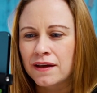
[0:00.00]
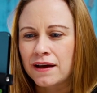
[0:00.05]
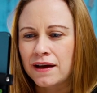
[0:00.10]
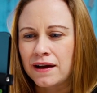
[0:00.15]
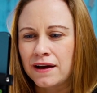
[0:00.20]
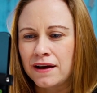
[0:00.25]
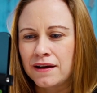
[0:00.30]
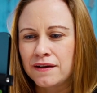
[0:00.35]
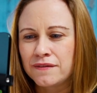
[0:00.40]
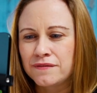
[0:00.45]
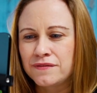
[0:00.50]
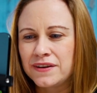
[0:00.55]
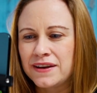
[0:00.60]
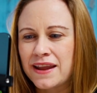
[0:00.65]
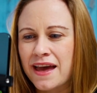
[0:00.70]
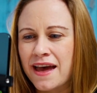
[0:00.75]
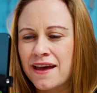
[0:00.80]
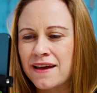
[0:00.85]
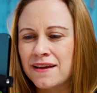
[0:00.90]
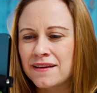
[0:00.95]
Uh,
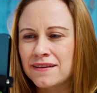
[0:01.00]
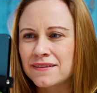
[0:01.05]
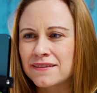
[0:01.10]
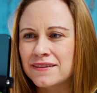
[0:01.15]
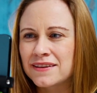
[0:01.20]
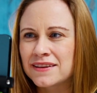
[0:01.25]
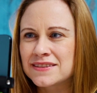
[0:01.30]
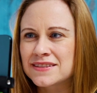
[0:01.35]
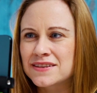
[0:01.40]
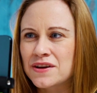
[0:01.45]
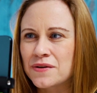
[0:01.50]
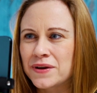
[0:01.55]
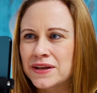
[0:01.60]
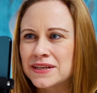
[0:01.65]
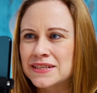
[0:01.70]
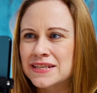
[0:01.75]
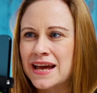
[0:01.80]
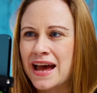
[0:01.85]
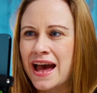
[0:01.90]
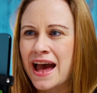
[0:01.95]
vignette is going
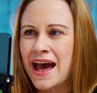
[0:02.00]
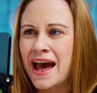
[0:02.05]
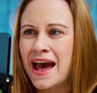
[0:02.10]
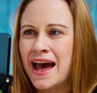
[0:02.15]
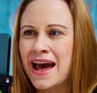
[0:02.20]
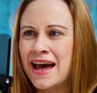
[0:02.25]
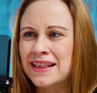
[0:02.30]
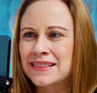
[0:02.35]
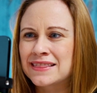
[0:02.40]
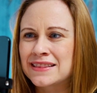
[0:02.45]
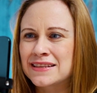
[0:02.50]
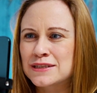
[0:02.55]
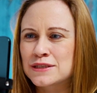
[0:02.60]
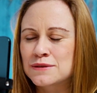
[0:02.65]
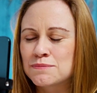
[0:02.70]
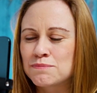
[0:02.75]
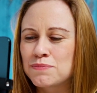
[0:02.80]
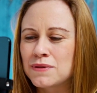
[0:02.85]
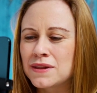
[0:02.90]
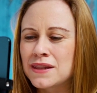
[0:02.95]
to add this
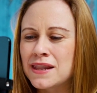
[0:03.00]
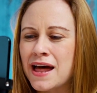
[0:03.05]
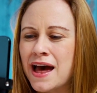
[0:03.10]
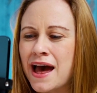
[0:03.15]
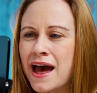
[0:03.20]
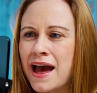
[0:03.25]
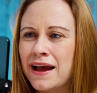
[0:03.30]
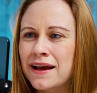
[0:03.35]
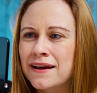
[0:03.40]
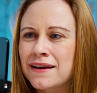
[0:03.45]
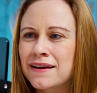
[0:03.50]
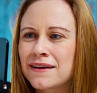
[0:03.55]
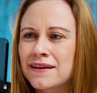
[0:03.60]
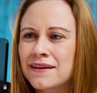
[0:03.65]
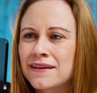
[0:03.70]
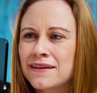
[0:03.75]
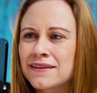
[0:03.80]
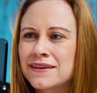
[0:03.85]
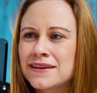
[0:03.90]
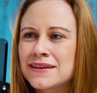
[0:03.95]

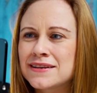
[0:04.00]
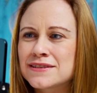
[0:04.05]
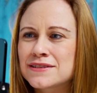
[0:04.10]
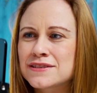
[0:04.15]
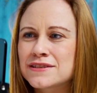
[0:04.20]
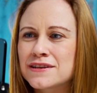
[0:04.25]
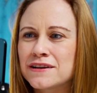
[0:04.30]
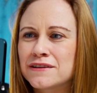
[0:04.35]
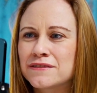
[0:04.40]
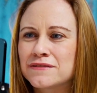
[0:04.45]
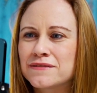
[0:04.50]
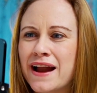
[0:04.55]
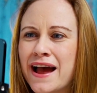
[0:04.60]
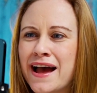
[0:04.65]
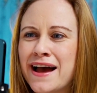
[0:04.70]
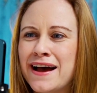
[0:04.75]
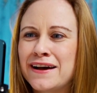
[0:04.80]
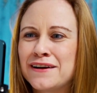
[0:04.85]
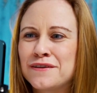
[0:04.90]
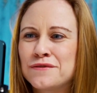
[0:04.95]
blackness
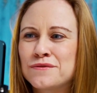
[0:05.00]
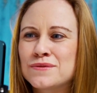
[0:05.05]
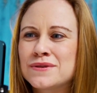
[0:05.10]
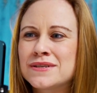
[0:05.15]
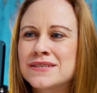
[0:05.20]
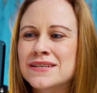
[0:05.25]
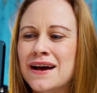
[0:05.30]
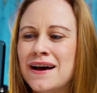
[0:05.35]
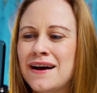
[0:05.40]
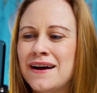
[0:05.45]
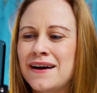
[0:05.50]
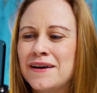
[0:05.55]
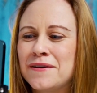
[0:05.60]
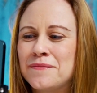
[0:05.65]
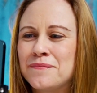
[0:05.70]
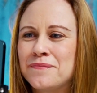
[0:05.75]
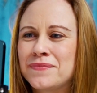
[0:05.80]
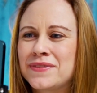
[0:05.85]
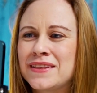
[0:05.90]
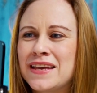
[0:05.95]
around
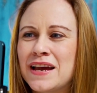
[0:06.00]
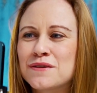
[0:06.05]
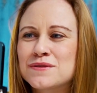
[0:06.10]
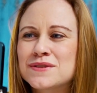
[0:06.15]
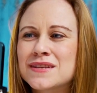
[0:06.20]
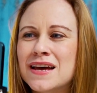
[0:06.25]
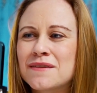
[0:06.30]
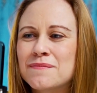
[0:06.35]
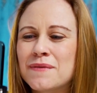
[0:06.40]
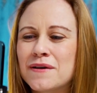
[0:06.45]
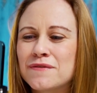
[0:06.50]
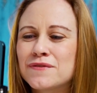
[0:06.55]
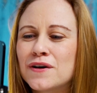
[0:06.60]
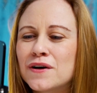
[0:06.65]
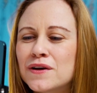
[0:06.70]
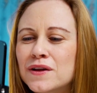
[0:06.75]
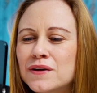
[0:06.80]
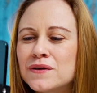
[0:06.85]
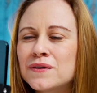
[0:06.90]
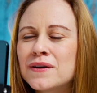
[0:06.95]
um, the outside of my
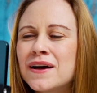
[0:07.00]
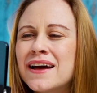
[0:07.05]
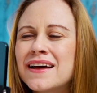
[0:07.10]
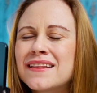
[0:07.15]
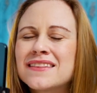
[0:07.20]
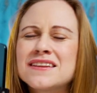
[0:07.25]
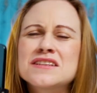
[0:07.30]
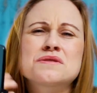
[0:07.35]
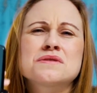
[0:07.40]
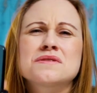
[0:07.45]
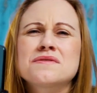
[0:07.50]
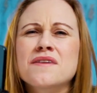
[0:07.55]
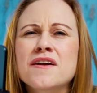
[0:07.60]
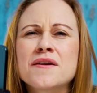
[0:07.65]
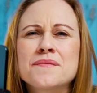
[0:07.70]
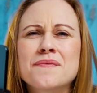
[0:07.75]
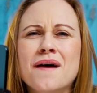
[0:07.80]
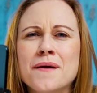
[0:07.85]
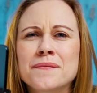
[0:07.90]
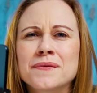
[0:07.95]
photo. This was very
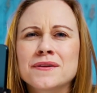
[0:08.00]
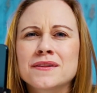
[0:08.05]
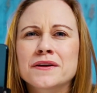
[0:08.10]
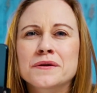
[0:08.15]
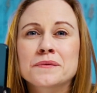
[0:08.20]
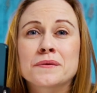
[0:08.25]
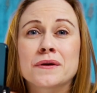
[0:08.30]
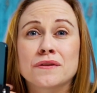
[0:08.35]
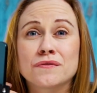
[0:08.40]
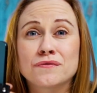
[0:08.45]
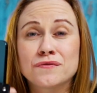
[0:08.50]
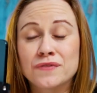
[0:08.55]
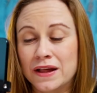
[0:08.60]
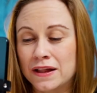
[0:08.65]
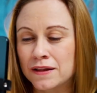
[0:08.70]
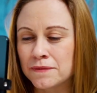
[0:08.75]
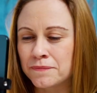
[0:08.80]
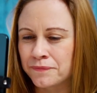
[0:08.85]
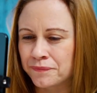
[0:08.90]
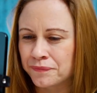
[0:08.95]
popular with
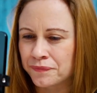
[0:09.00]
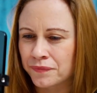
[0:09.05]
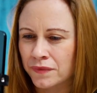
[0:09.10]
film.